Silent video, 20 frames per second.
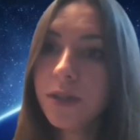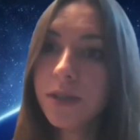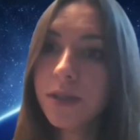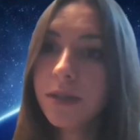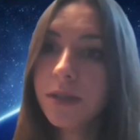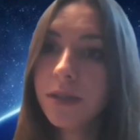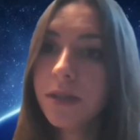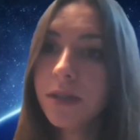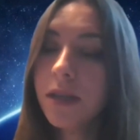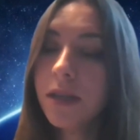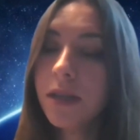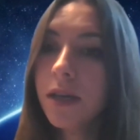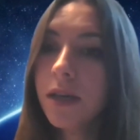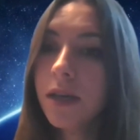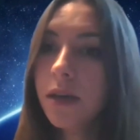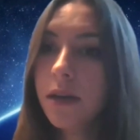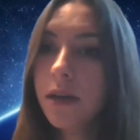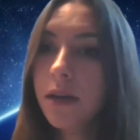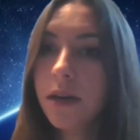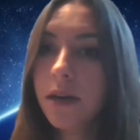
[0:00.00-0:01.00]
And
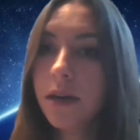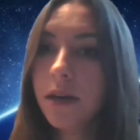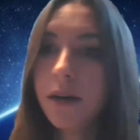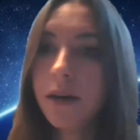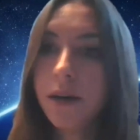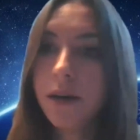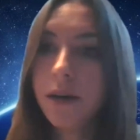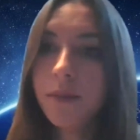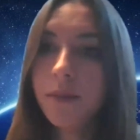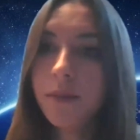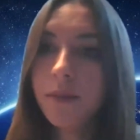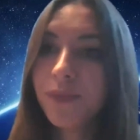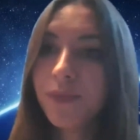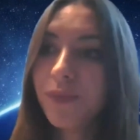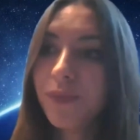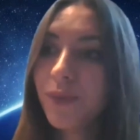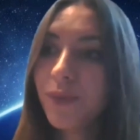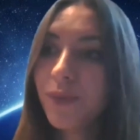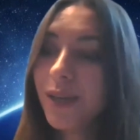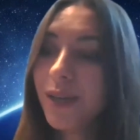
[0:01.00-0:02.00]
um,
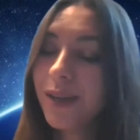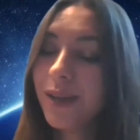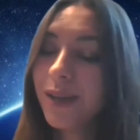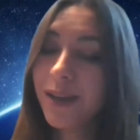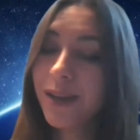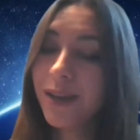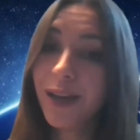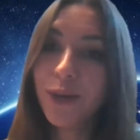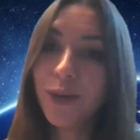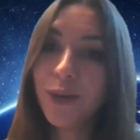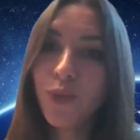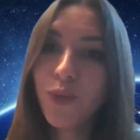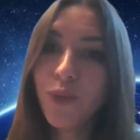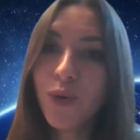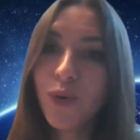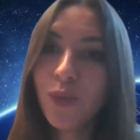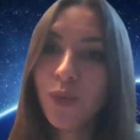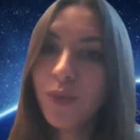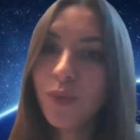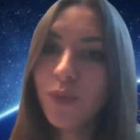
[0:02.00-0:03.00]
I had
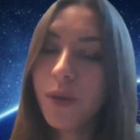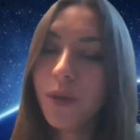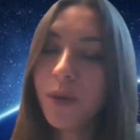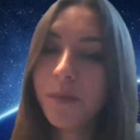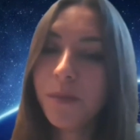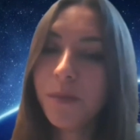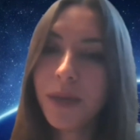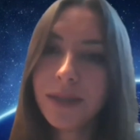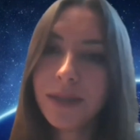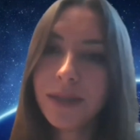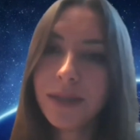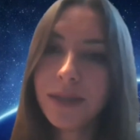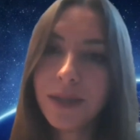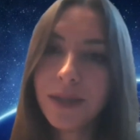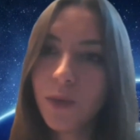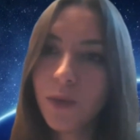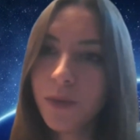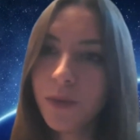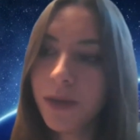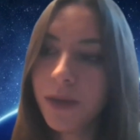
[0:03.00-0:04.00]
one
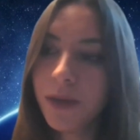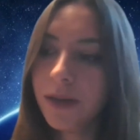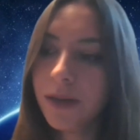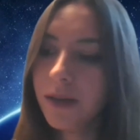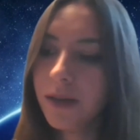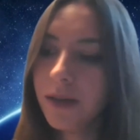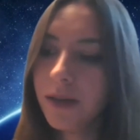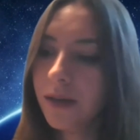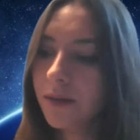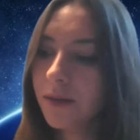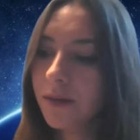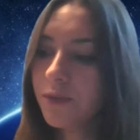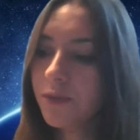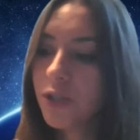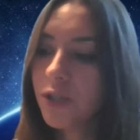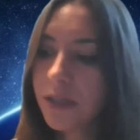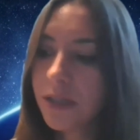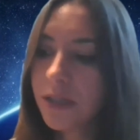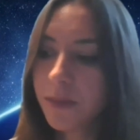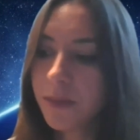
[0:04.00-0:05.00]
amazing woman, um,
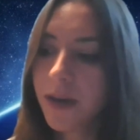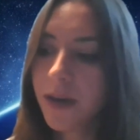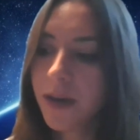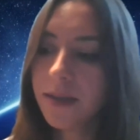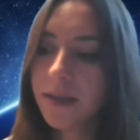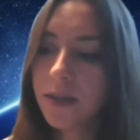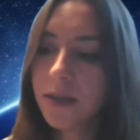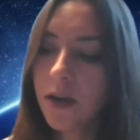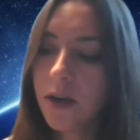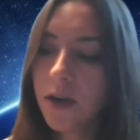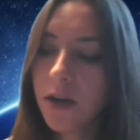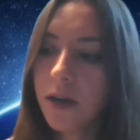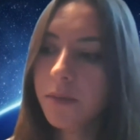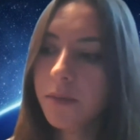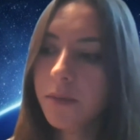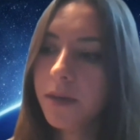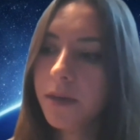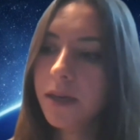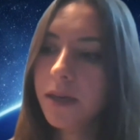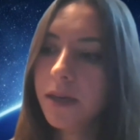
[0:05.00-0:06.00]
she's passed on,
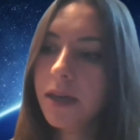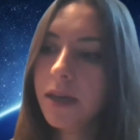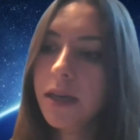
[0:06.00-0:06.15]
but